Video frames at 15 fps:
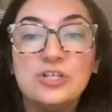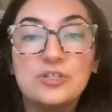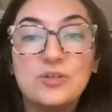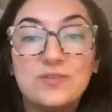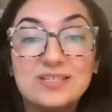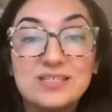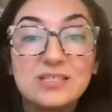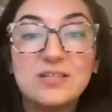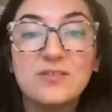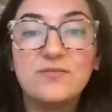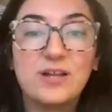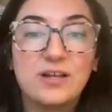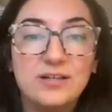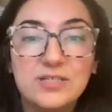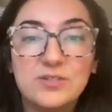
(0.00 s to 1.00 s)
So this is a
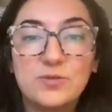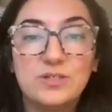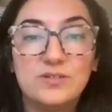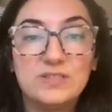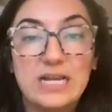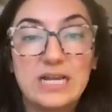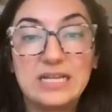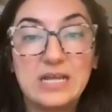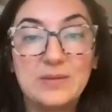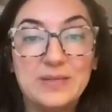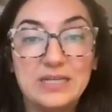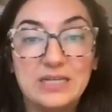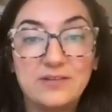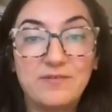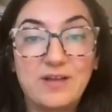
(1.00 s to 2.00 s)
very sort of
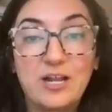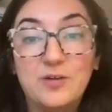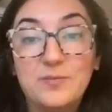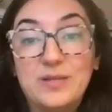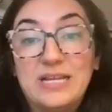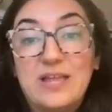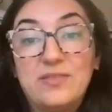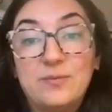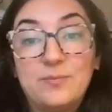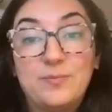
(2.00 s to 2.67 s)
dynamic environment,